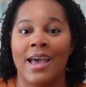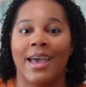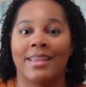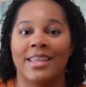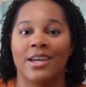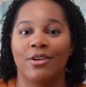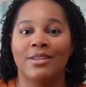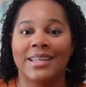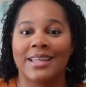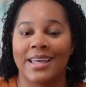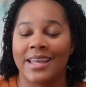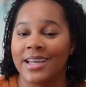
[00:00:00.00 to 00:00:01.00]
And the only
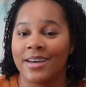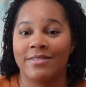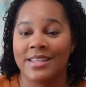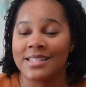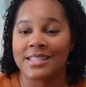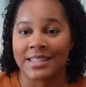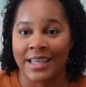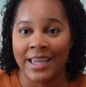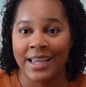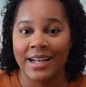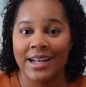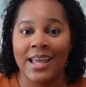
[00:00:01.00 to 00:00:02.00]
King of this
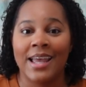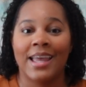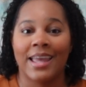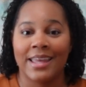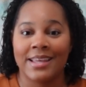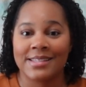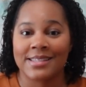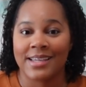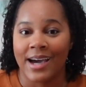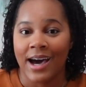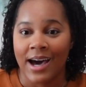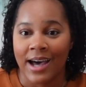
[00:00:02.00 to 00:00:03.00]
land is
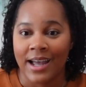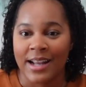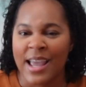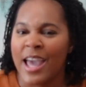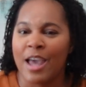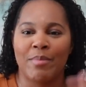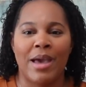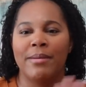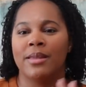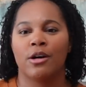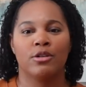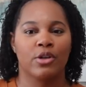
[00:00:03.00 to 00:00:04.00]
God. And
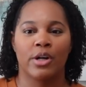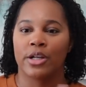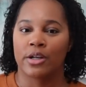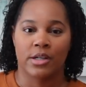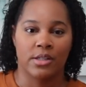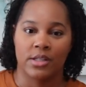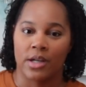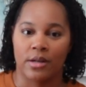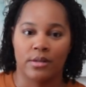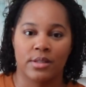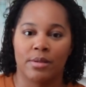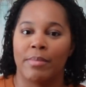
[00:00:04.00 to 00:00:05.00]
maybe those aren't your
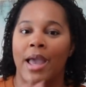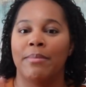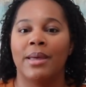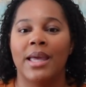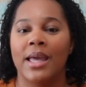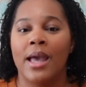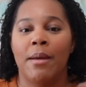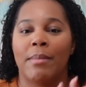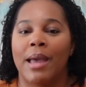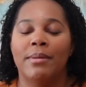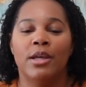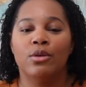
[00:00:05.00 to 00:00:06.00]
concerns. Maybe
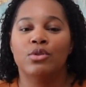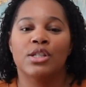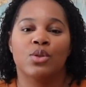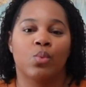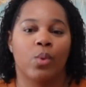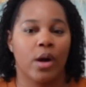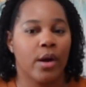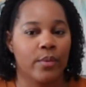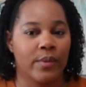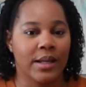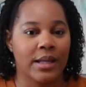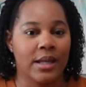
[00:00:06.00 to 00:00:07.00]
you just
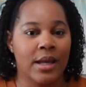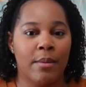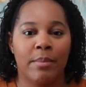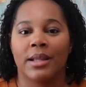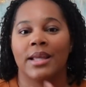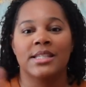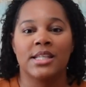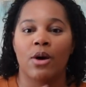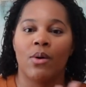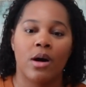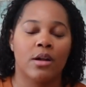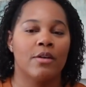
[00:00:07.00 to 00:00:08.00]
worry. But let's go
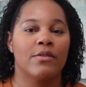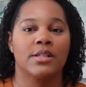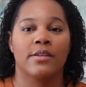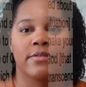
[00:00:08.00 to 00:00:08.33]
on over to